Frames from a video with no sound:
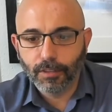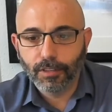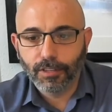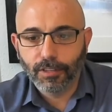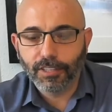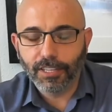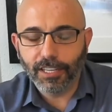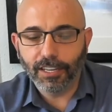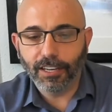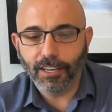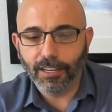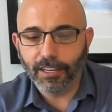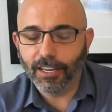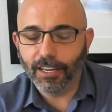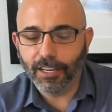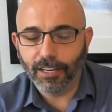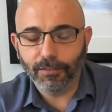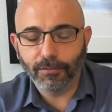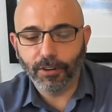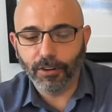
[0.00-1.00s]
Yeah,
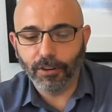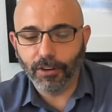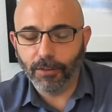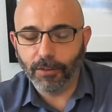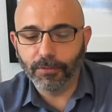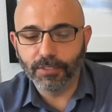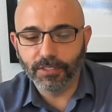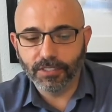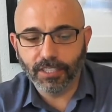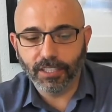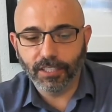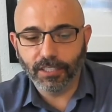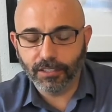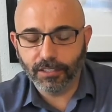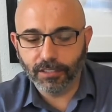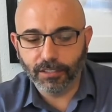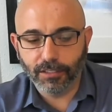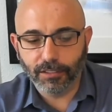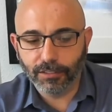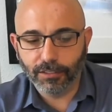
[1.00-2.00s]
I, I very often say,
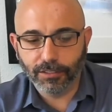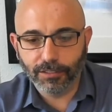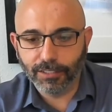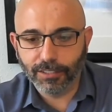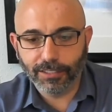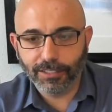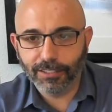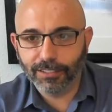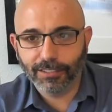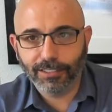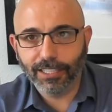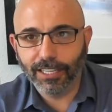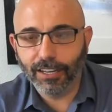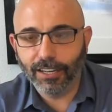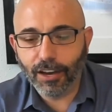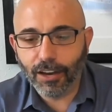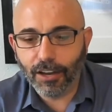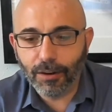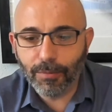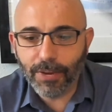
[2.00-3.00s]
yeah,
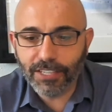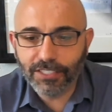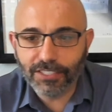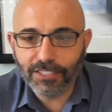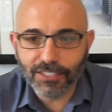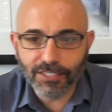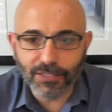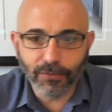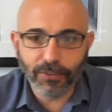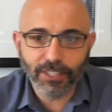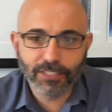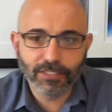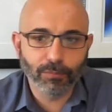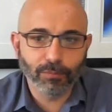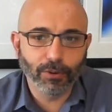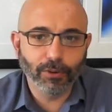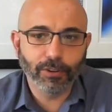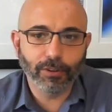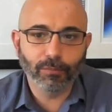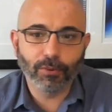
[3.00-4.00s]
automation doesn't fix a
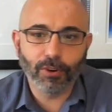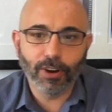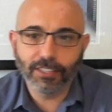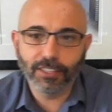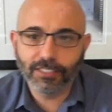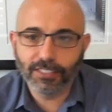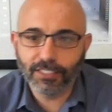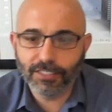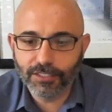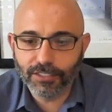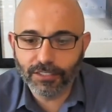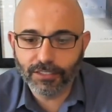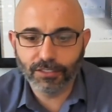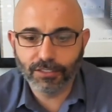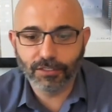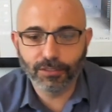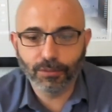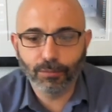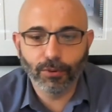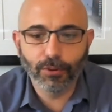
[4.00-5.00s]
broken process; just
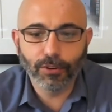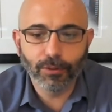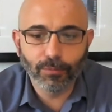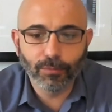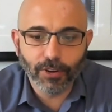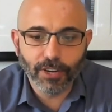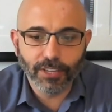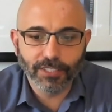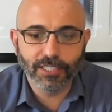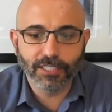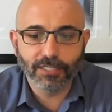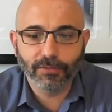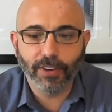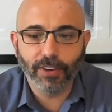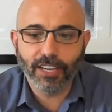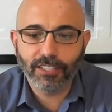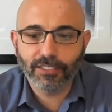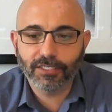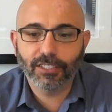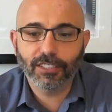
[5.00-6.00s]
shows a broken process
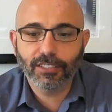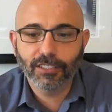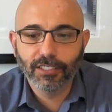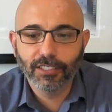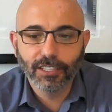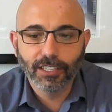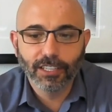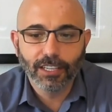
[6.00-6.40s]
faster.